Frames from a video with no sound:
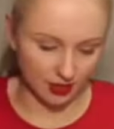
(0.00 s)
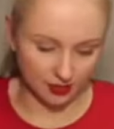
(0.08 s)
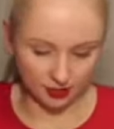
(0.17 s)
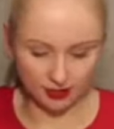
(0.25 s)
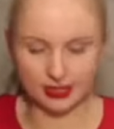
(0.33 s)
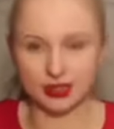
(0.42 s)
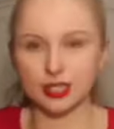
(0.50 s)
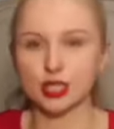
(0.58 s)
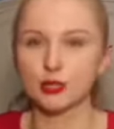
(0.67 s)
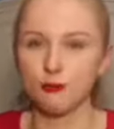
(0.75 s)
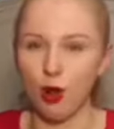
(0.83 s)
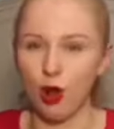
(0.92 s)
they're like the
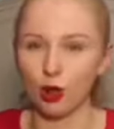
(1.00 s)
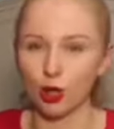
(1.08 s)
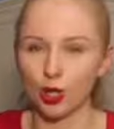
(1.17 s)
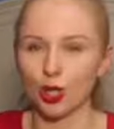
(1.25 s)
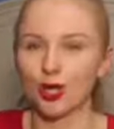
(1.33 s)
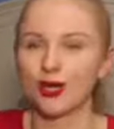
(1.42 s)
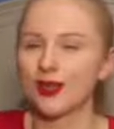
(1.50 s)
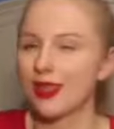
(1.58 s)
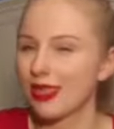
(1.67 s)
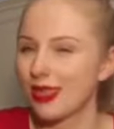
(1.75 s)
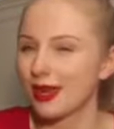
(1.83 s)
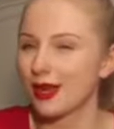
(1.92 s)
smaller,
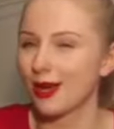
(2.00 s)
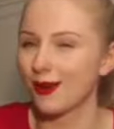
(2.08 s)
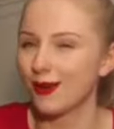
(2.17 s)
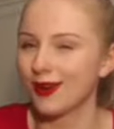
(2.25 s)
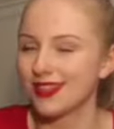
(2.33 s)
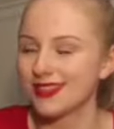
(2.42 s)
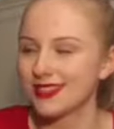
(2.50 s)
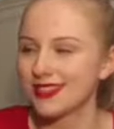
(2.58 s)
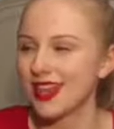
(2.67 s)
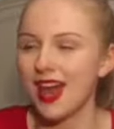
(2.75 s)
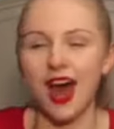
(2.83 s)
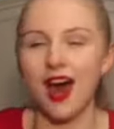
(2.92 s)
thinner
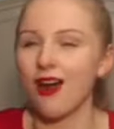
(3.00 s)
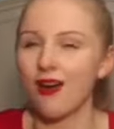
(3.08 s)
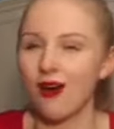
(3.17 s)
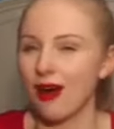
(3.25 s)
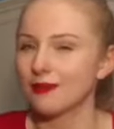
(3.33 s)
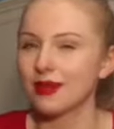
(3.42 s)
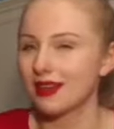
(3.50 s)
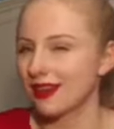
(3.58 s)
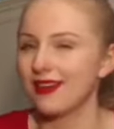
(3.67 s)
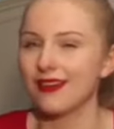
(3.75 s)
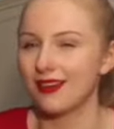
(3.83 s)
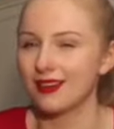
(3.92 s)
ones. I don't know. I'm not.
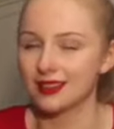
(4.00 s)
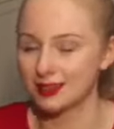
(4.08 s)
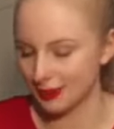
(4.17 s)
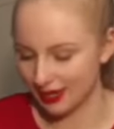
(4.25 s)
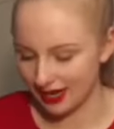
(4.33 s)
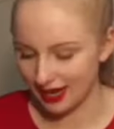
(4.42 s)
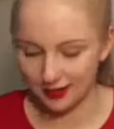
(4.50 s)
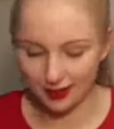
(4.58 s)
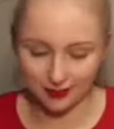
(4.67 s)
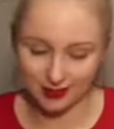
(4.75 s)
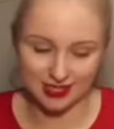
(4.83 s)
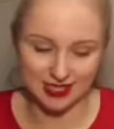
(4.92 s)
I don't know how to explain it. I,
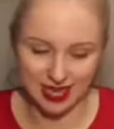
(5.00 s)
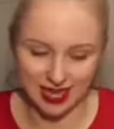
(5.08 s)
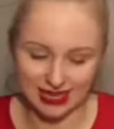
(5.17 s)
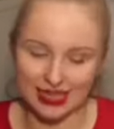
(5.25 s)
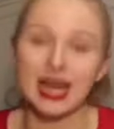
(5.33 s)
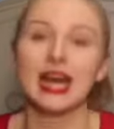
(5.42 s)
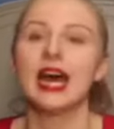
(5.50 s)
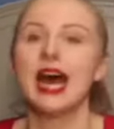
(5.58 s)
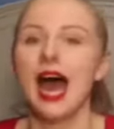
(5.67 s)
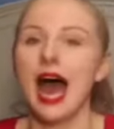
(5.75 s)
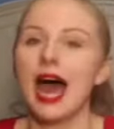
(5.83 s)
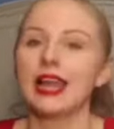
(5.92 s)
I'm just saying that
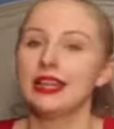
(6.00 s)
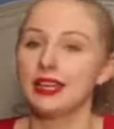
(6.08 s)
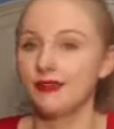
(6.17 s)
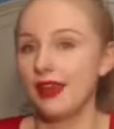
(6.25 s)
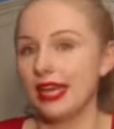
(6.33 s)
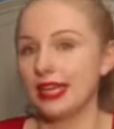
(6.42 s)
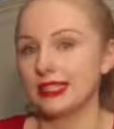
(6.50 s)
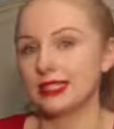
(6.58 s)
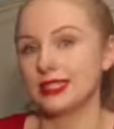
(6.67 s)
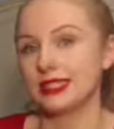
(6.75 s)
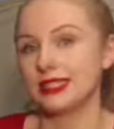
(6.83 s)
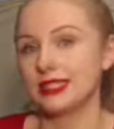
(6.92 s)
I like
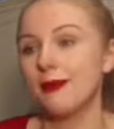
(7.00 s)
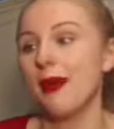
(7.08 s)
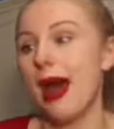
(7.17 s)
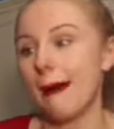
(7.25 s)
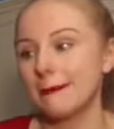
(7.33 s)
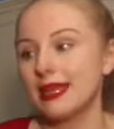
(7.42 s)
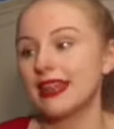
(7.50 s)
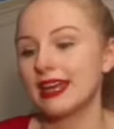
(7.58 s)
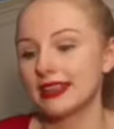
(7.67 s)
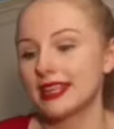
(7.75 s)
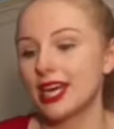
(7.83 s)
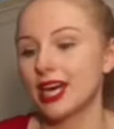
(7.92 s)
Vans. I'm happy
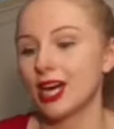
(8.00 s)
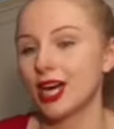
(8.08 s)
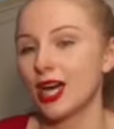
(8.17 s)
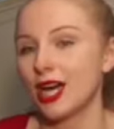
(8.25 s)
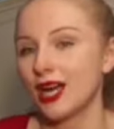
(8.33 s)
that they're